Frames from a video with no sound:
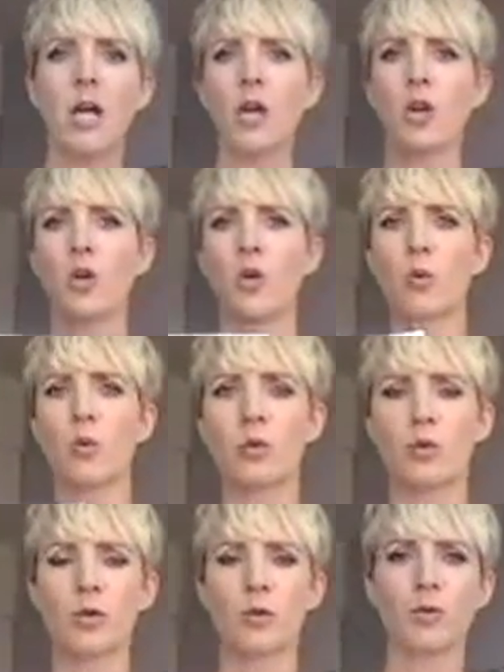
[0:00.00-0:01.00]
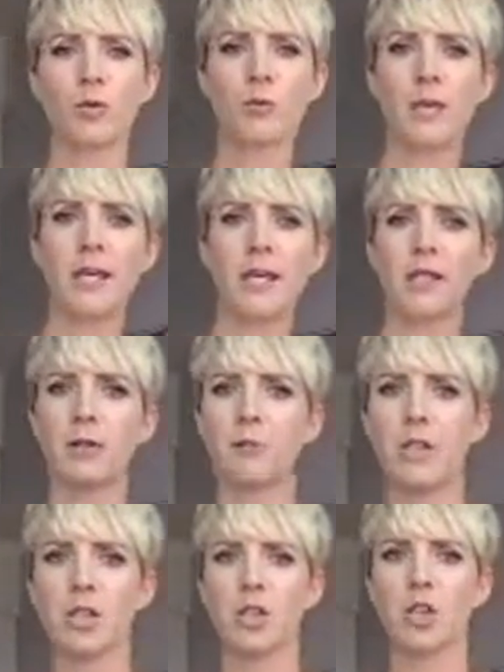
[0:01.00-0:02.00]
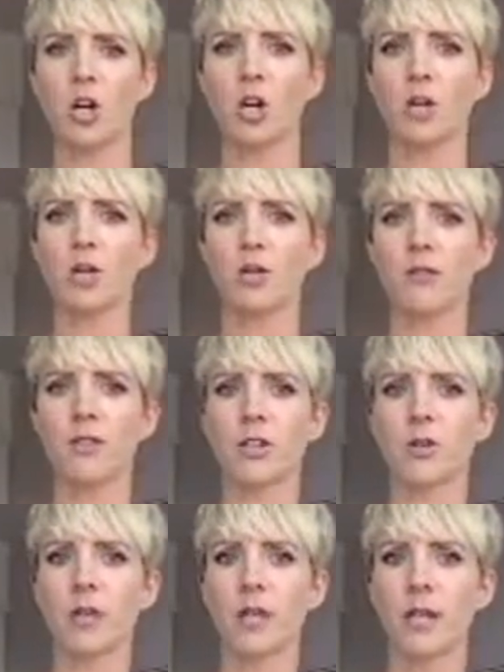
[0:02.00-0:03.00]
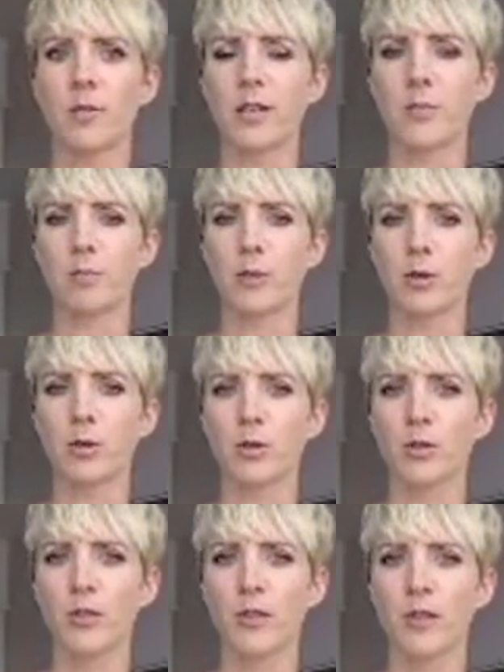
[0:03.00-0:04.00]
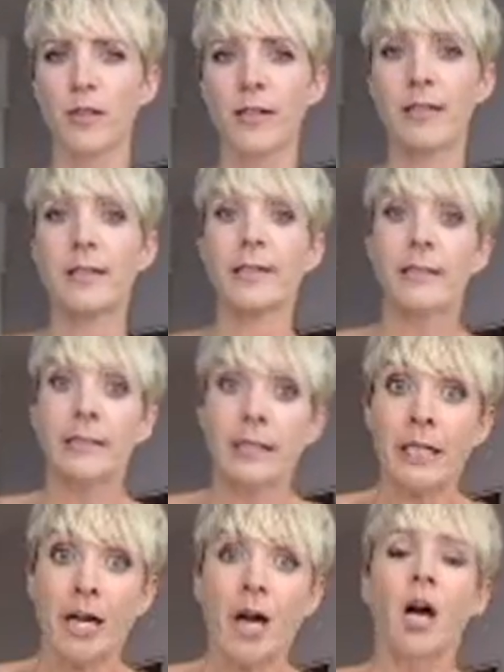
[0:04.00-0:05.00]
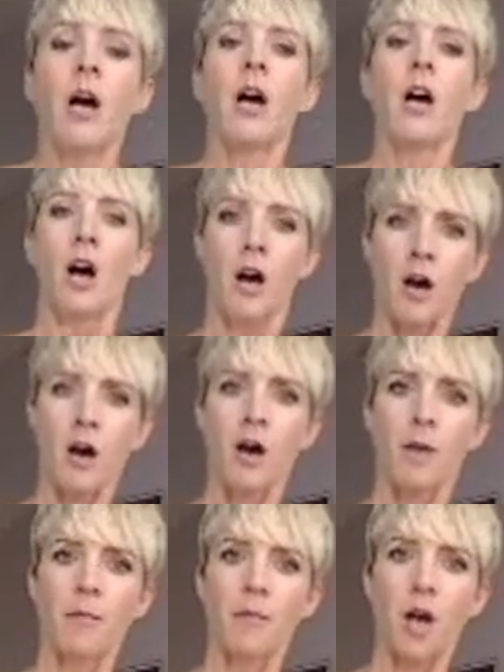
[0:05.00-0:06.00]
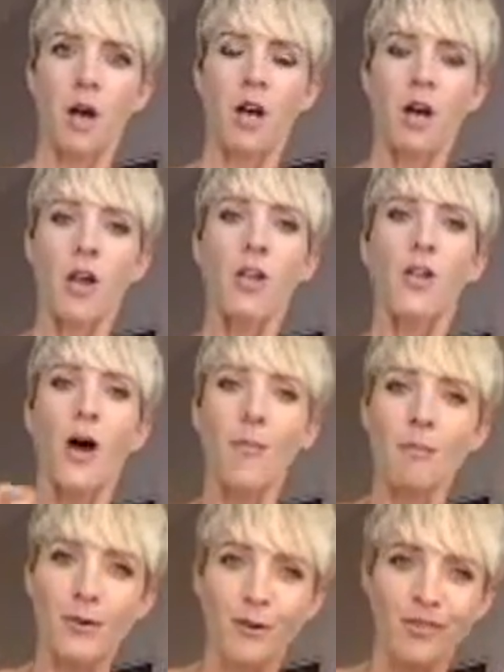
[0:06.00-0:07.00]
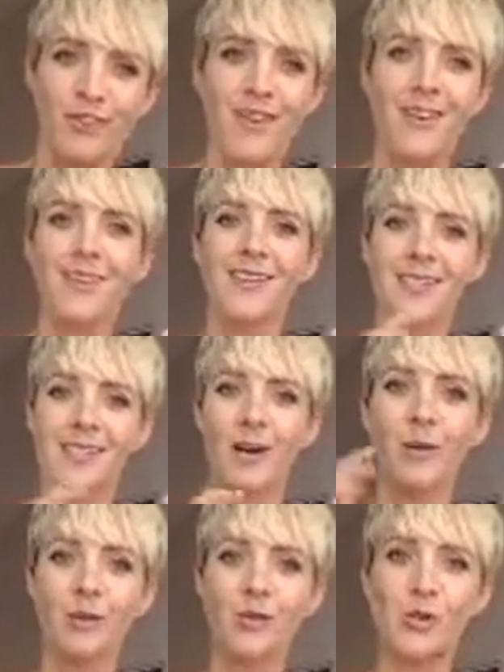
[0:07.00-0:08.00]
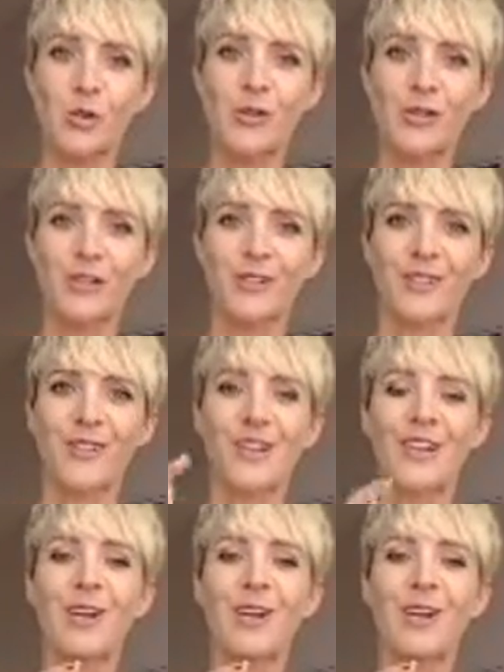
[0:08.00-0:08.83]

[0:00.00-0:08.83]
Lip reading: We're making them be in charge of their own labor and birth. A number of years now in total,